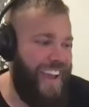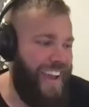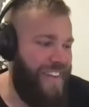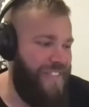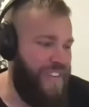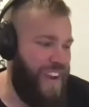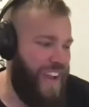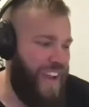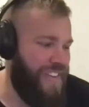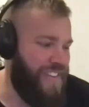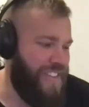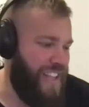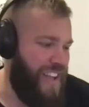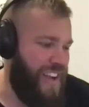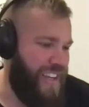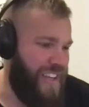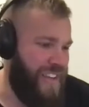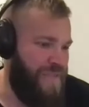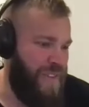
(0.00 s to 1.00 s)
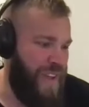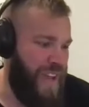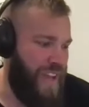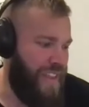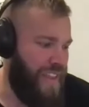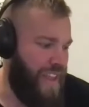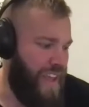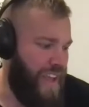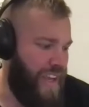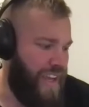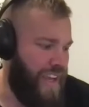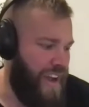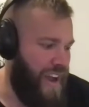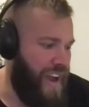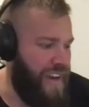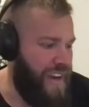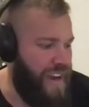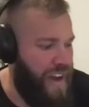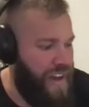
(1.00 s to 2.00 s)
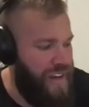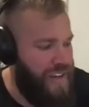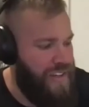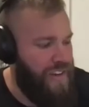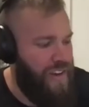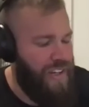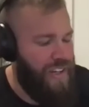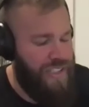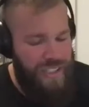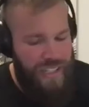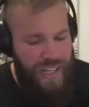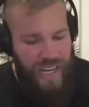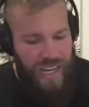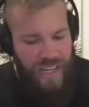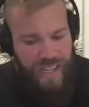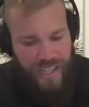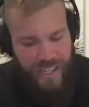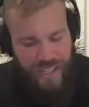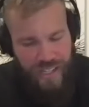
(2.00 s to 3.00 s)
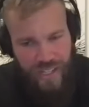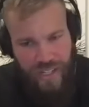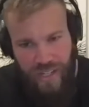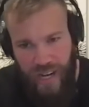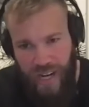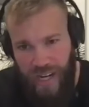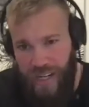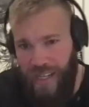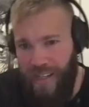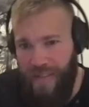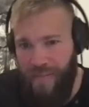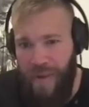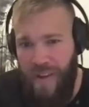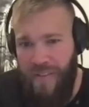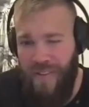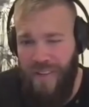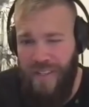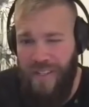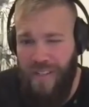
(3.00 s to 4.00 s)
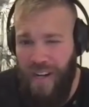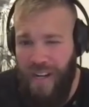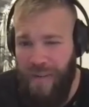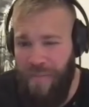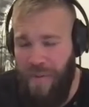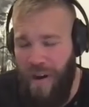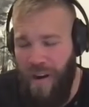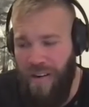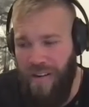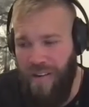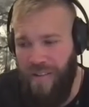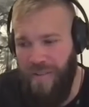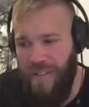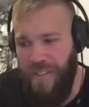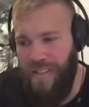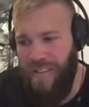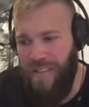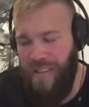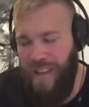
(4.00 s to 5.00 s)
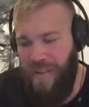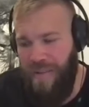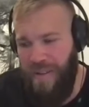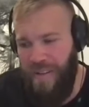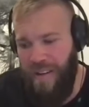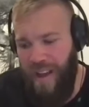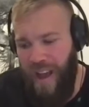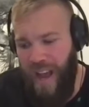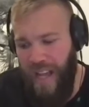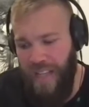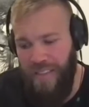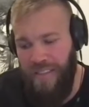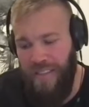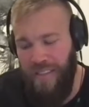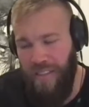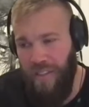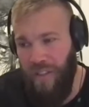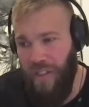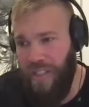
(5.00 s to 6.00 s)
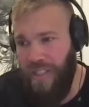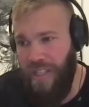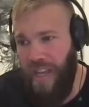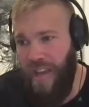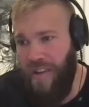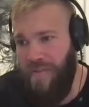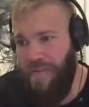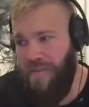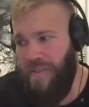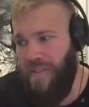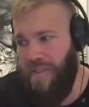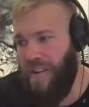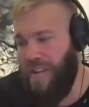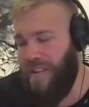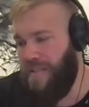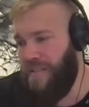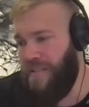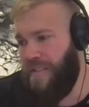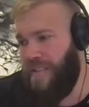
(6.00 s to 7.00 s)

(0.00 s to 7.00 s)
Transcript: I mean, I was lucky, man. Like, I got indoctrinated into training. My first training partner was, I mean, I still look to him for,